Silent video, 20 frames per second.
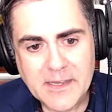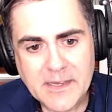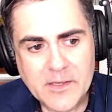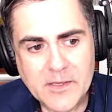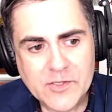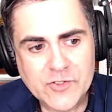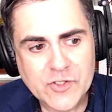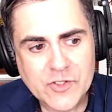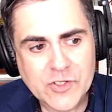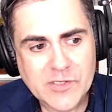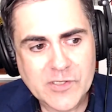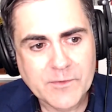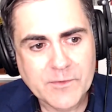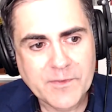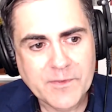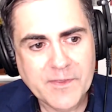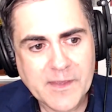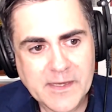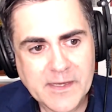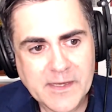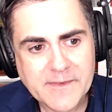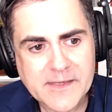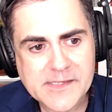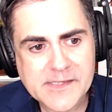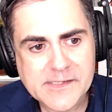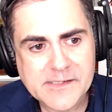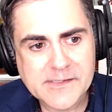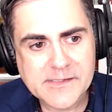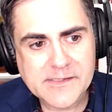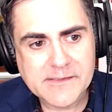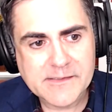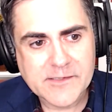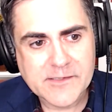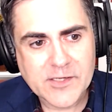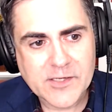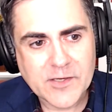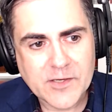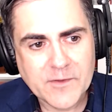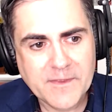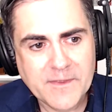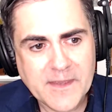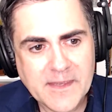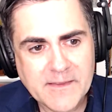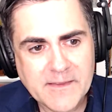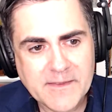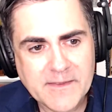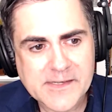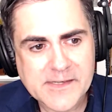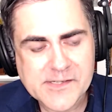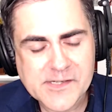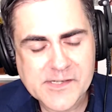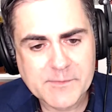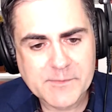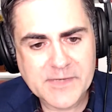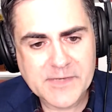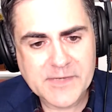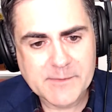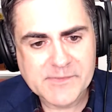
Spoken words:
Do you think that sometimes